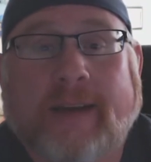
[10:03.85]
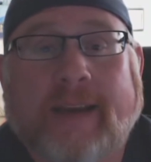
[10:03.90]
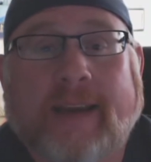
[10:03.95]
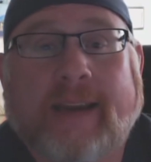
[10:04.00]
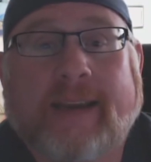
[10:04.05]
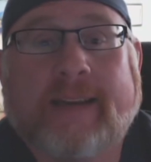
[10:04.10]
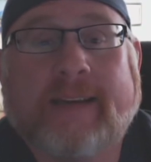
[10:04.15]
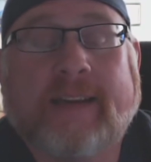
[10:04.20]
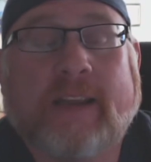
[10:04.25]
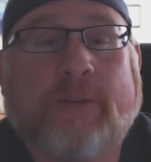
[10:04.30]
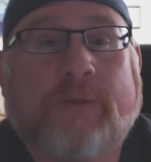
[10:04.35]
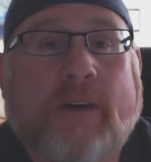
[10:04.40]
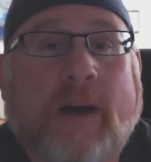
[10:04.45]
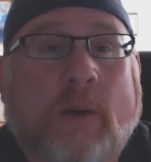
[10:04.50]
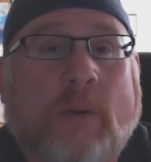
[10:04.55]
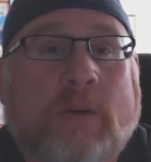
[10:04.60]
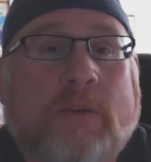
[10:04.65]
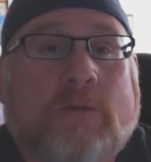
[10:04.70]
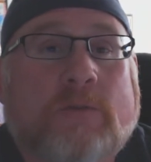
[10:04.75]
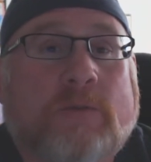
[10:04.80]
And if I
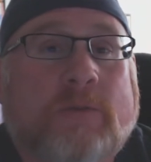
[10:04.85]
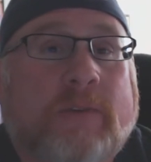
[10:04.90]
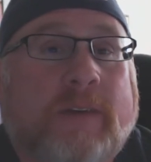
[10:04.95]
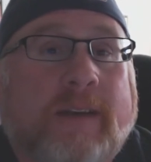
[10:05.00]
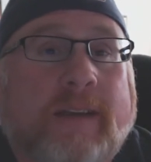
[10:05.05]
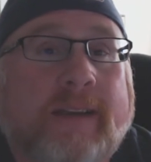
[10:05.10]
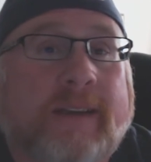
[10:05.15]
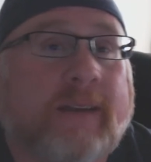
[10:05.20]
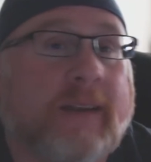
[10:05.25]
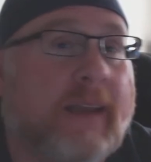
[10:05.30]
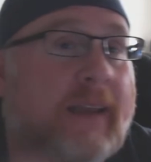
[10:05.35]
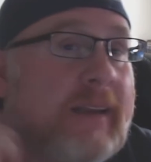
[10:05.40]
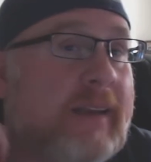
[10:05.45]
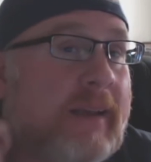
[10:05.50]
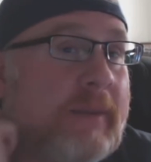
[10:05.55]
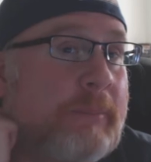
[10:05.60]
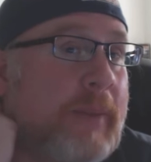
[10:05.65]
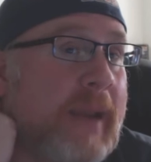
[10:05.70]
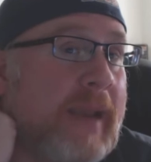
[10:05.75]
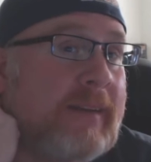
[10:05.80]
was,
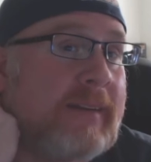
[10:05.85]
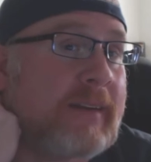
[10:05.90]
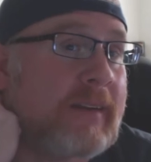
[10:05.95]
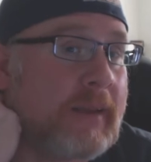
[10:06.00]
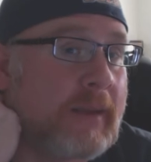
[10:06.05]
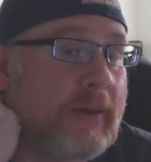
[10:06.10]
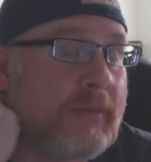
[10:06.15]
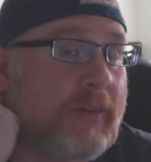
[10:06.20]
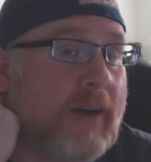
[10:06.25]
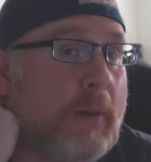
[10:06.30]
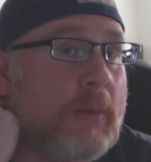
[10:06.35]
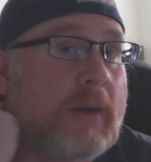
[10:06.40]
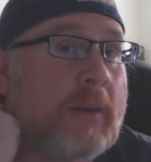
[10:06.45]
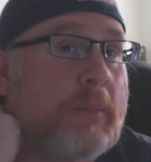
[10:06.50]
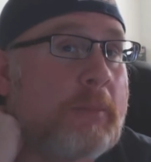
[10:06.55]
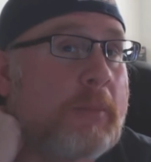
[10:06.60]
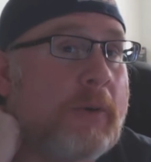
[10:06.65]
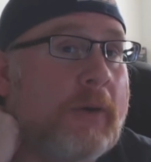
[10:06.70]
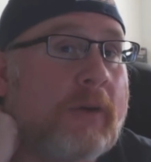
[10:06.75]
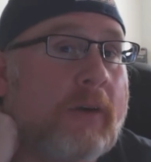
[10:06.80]
and basically if I want to
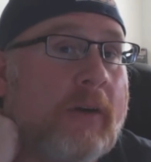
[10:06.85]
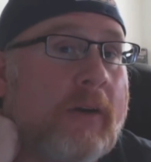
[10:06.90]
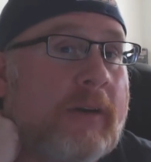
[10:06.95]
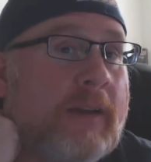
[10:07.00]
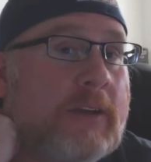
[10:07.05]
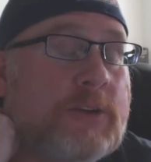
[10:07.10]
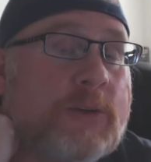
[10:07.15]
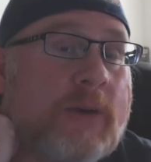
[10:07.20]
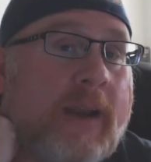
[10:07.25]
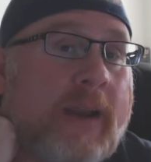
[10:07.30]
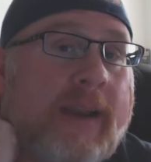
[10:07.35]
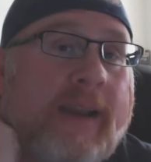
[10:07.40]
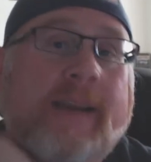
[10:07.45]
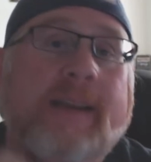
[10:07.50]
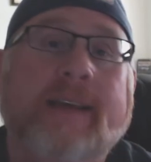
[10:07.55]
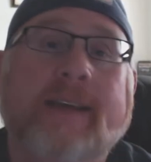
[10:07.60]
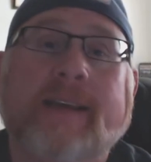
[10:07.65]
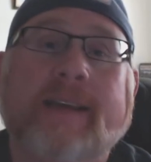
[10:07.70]
put on a trade,